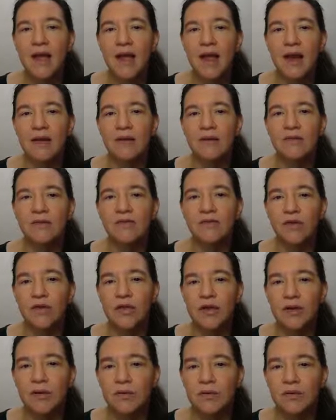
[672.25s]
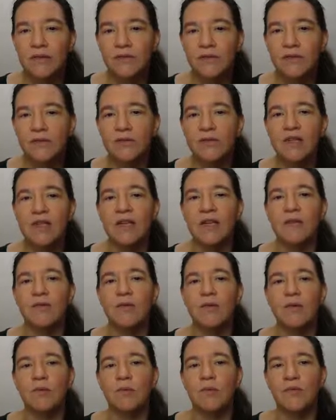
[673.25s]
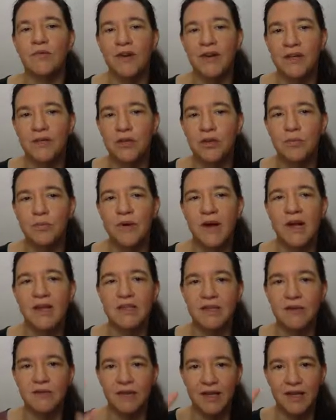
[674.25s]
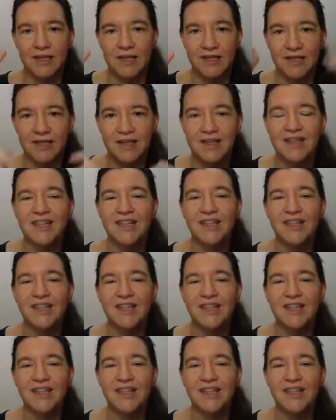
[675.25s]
And for those 15, you would be very surprised if there's a